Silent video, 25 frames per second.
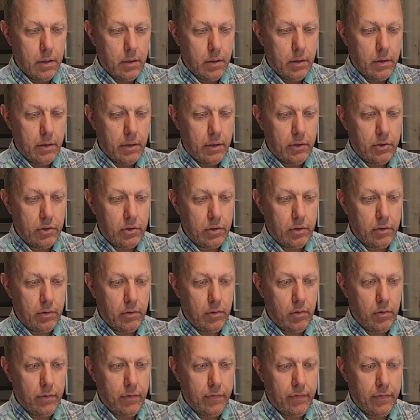this should
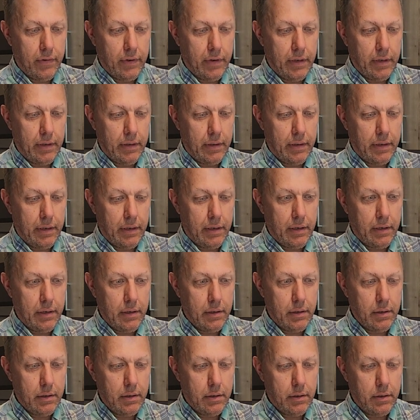all fit in there.
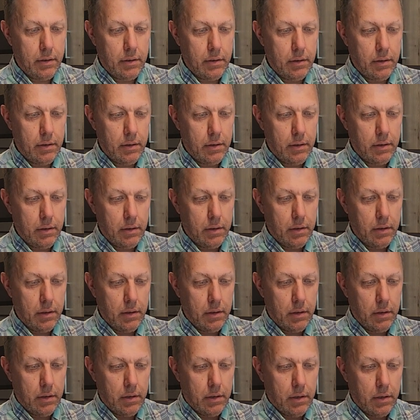
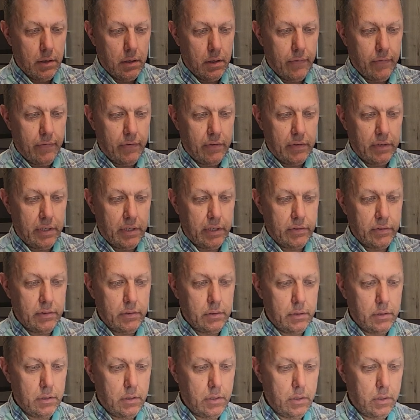If it doesn't,
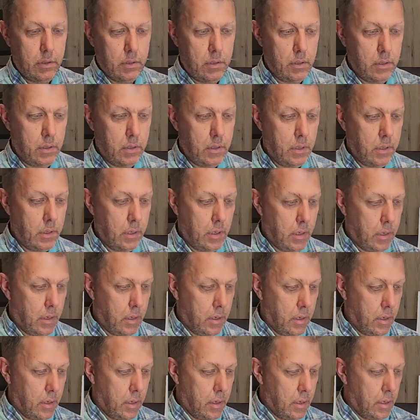
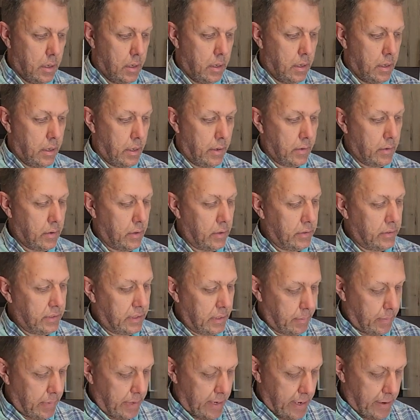I've got
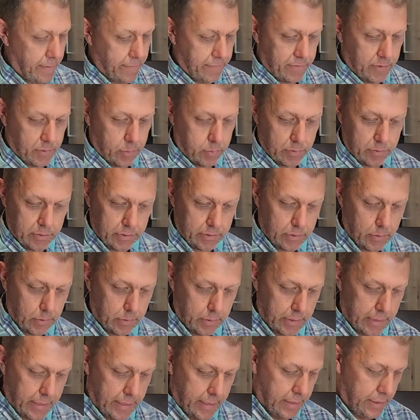some left, which is
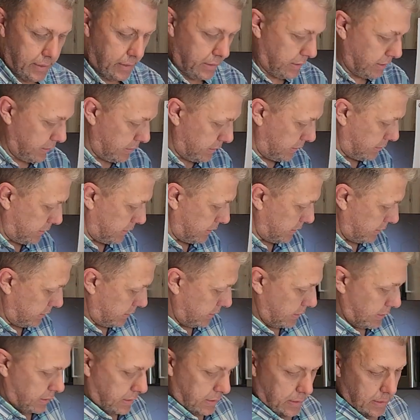okay.
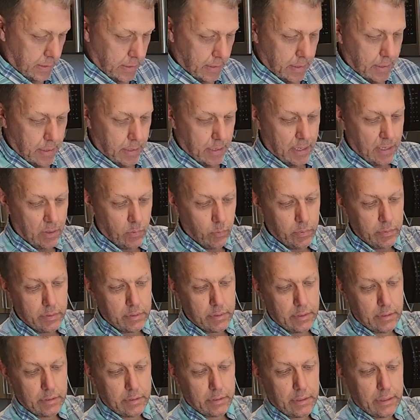And
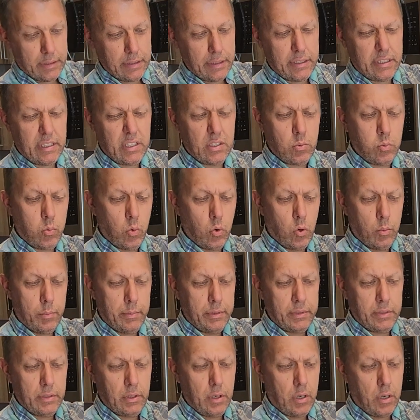and this is warm,
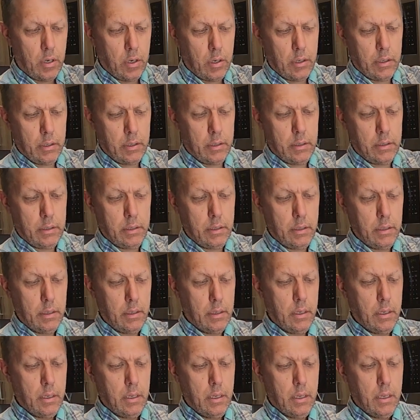it's not hot.
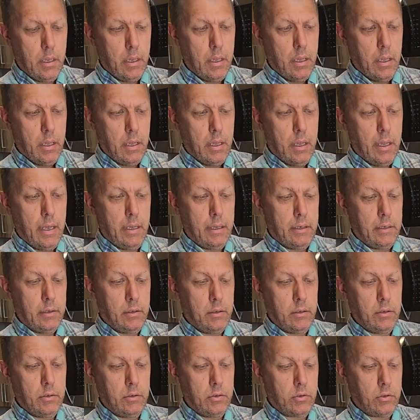And
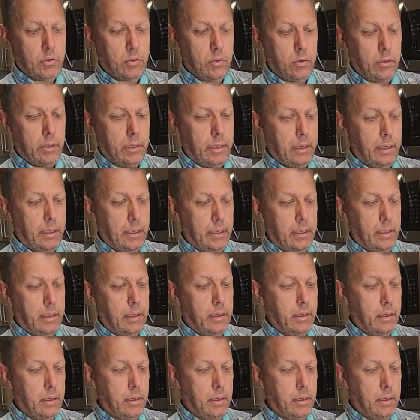screw that in